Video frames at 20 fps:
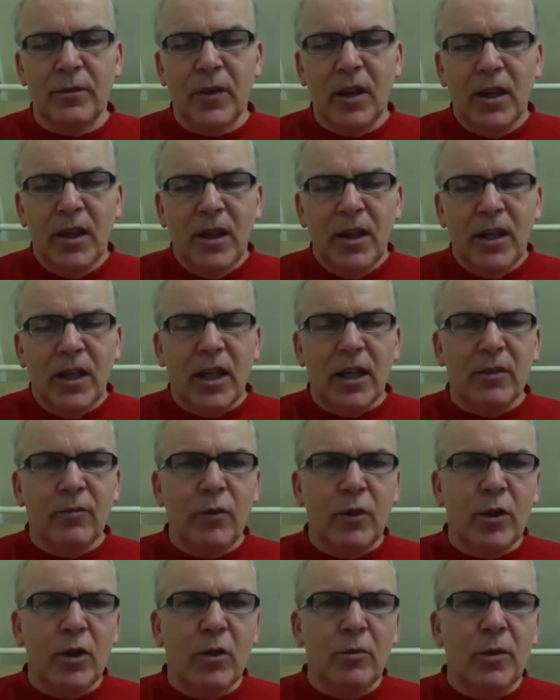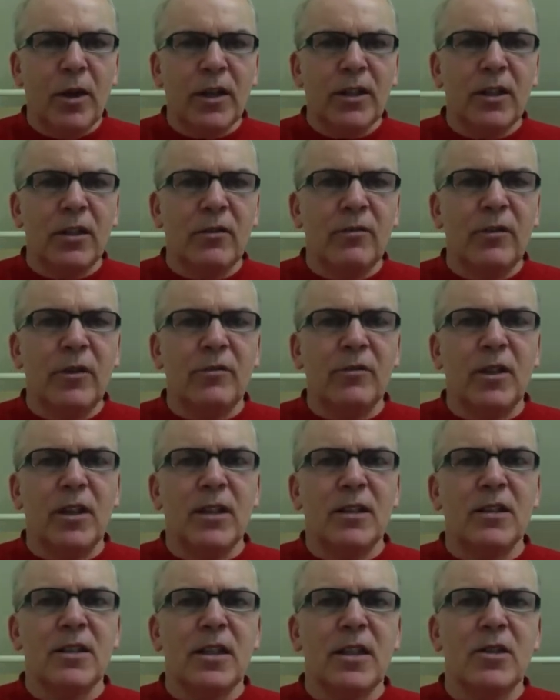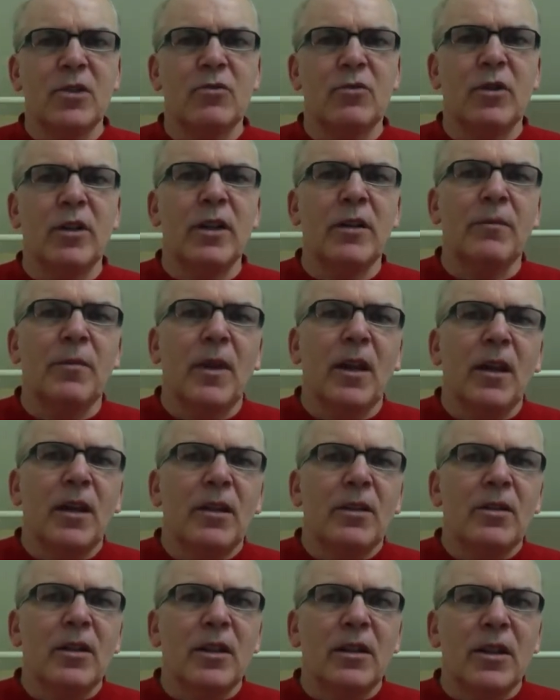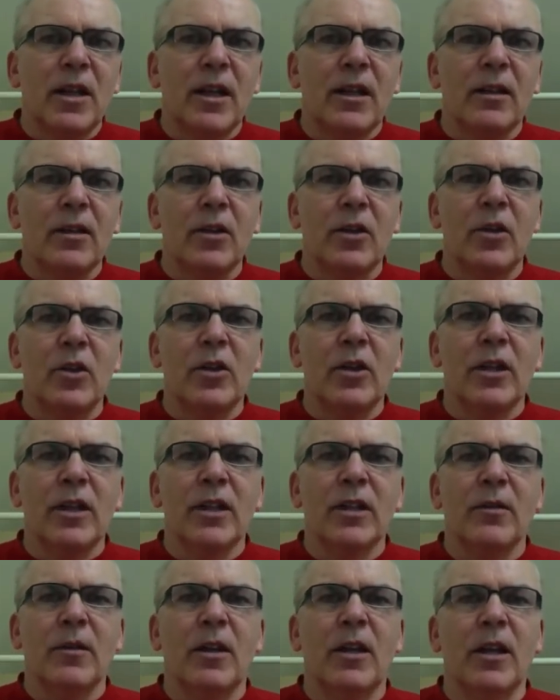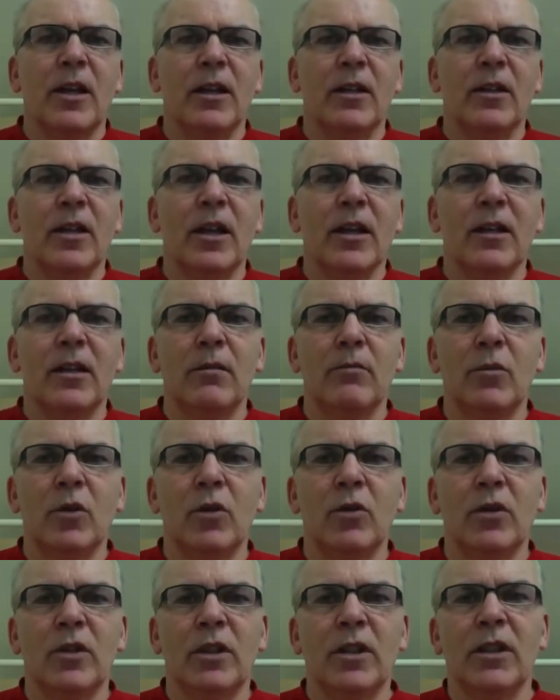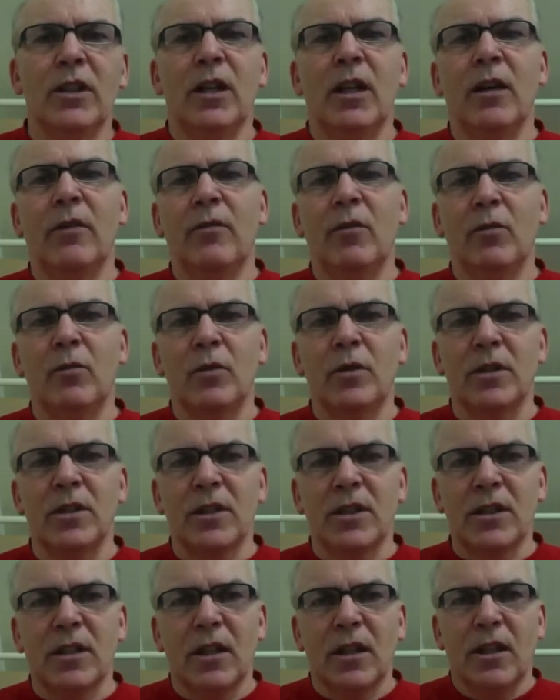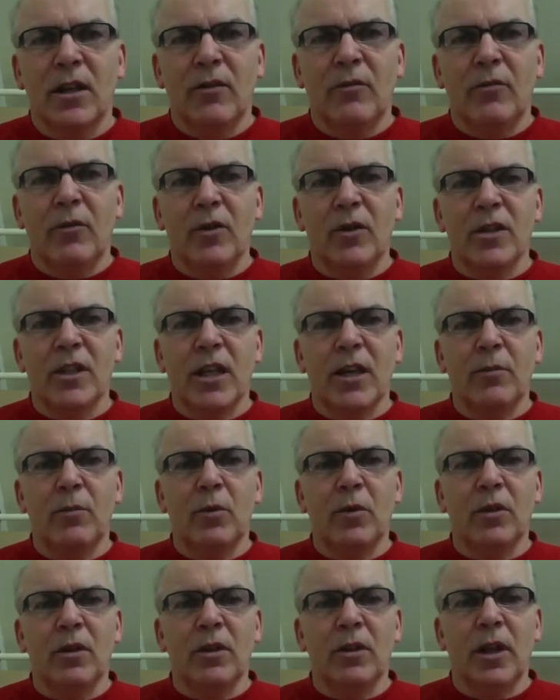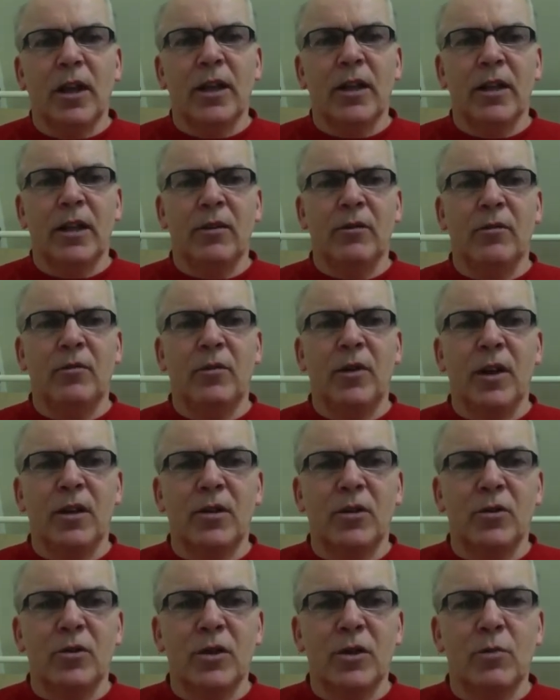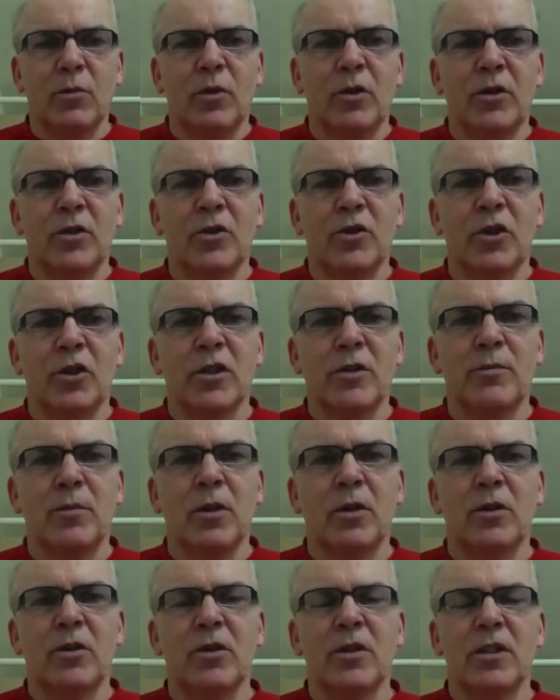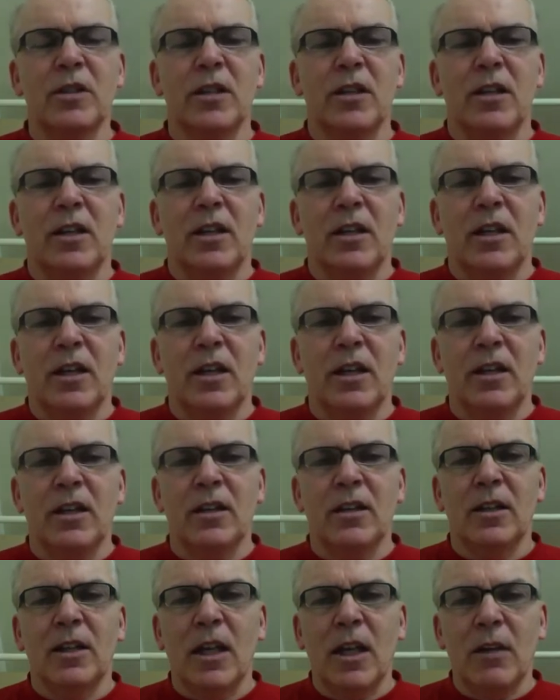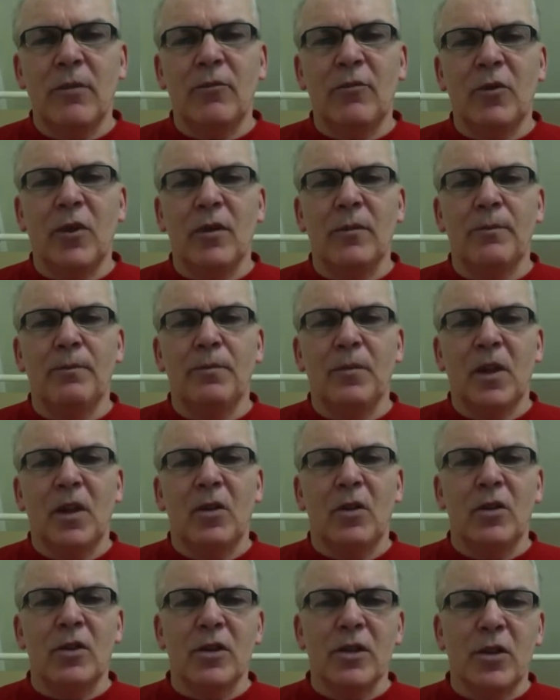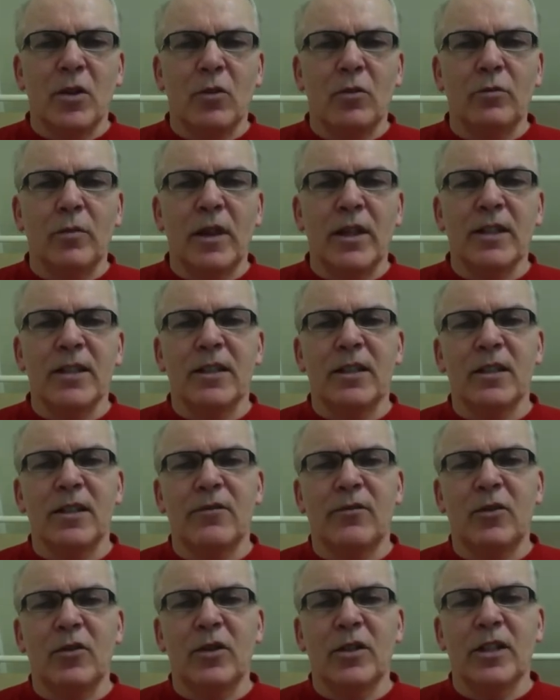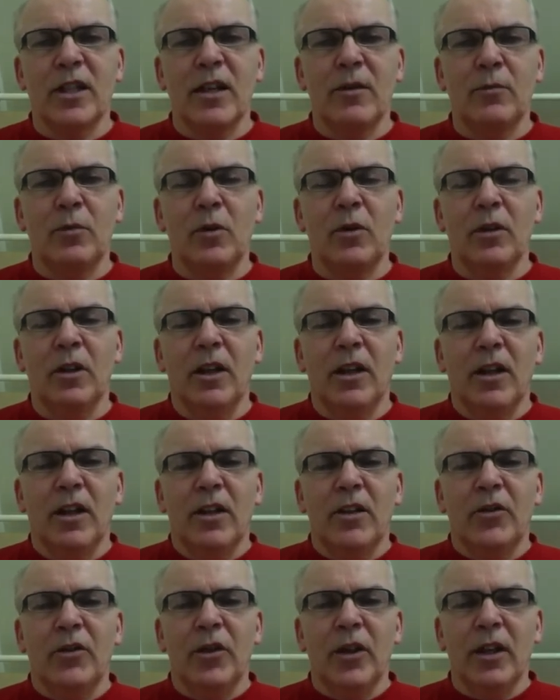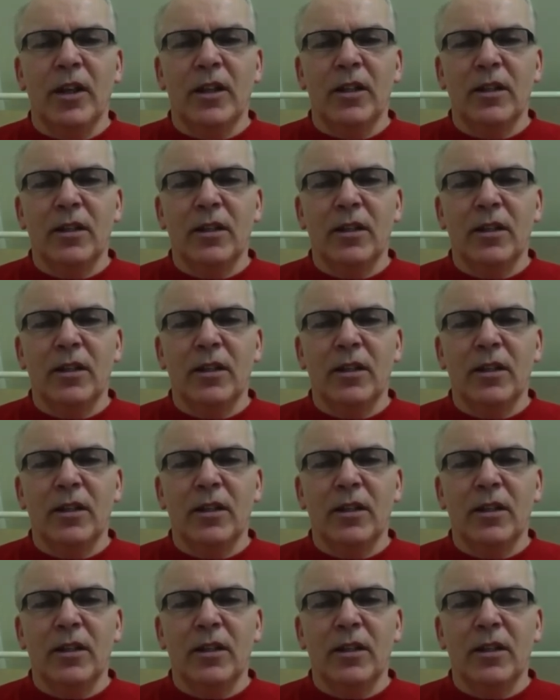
And if we go back to the 15th century, then that learning in that community, if it was, for example, if that there's where church builders came from, or stonemasons, for example, then